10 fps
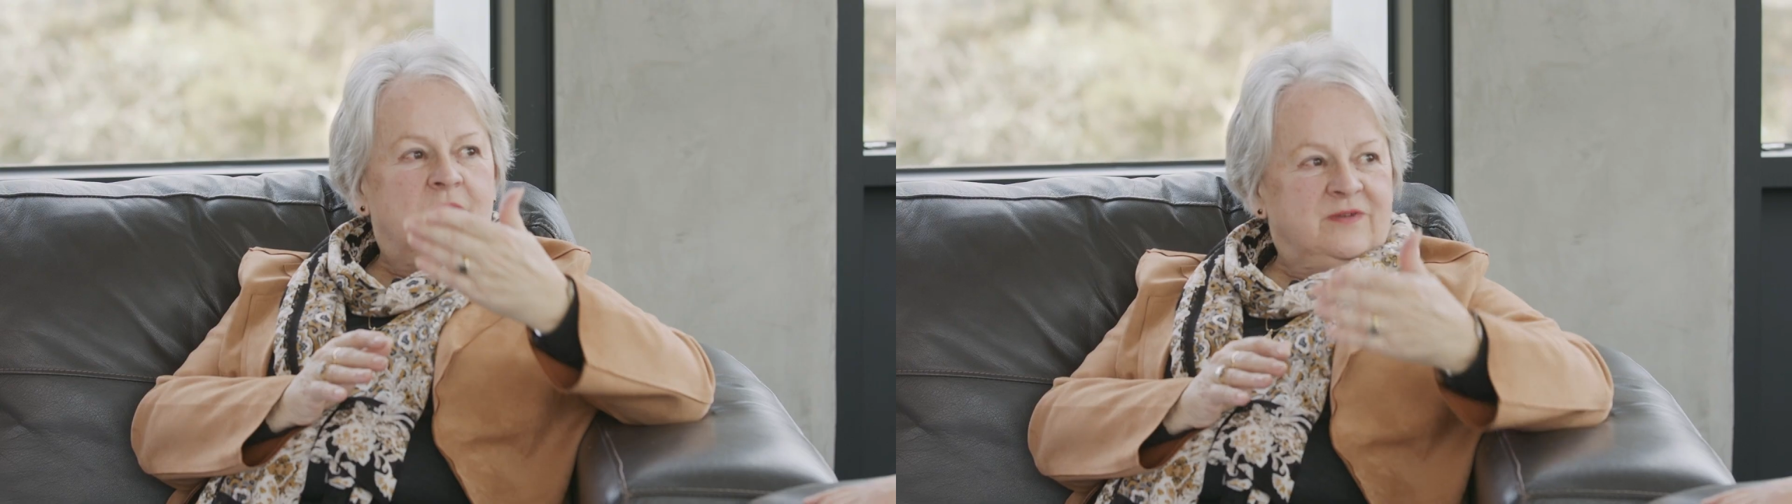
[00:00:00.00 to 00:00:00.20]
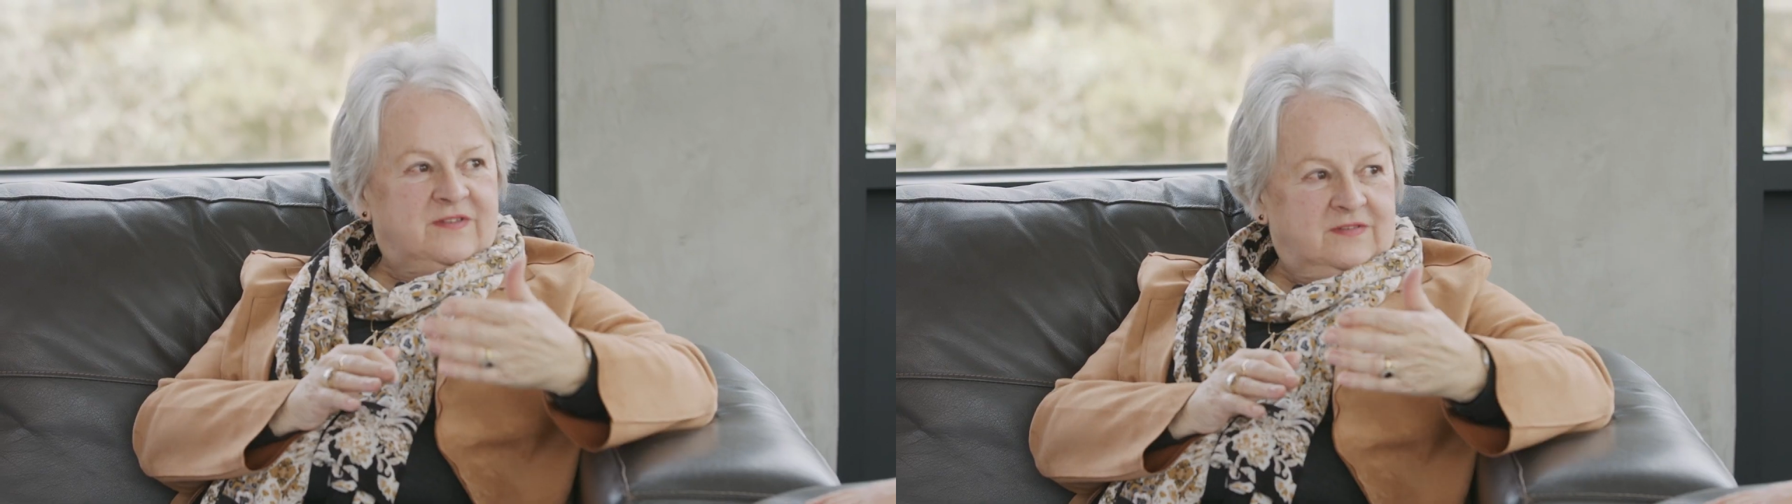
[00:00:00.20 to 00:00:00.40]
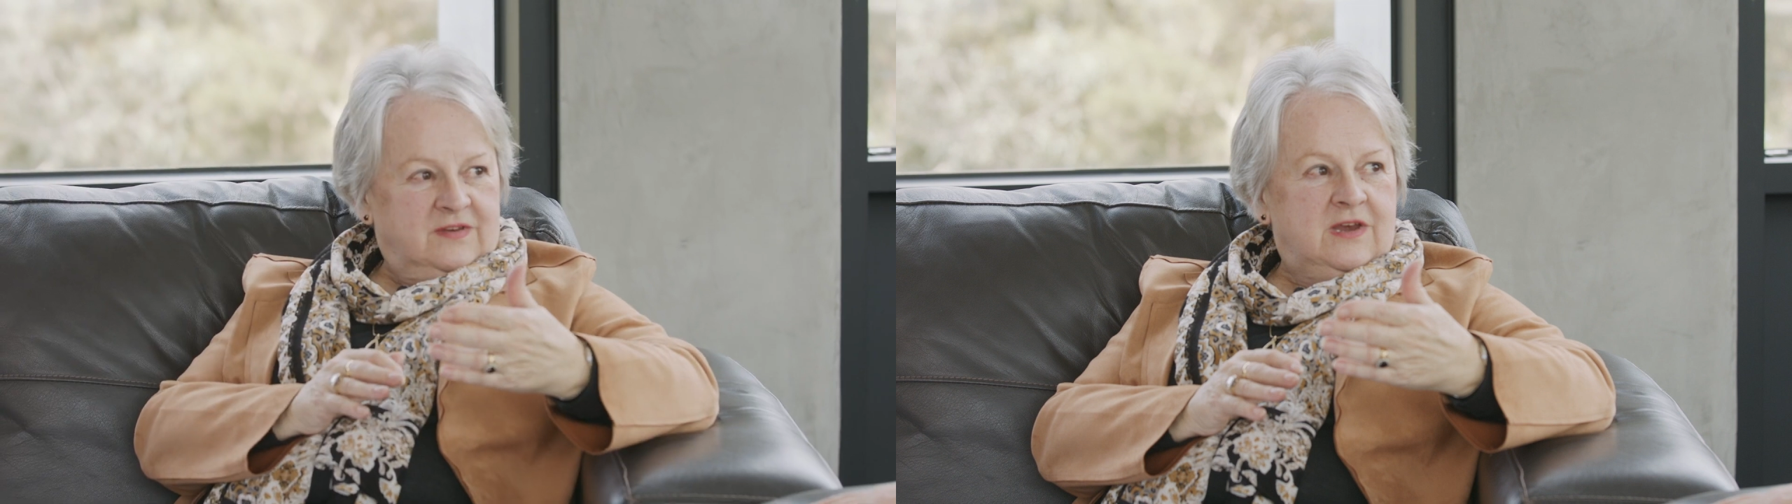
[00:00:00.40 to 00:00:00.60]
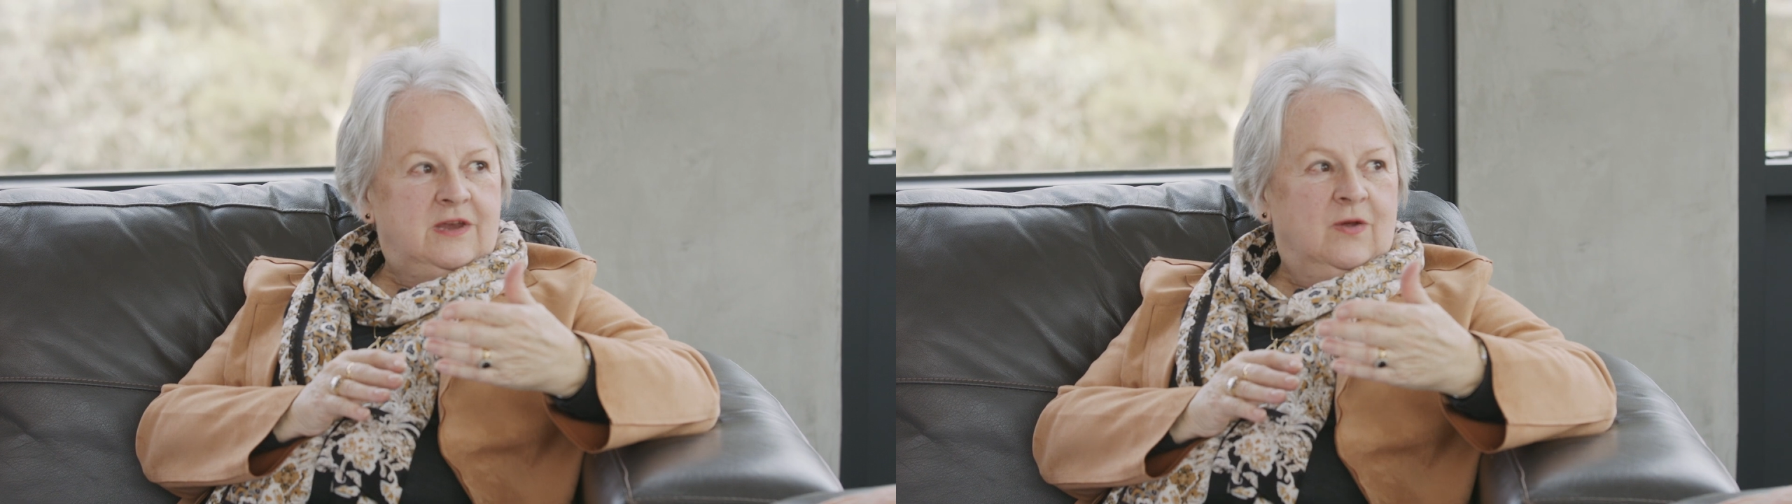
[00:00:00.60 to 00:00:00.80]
and seek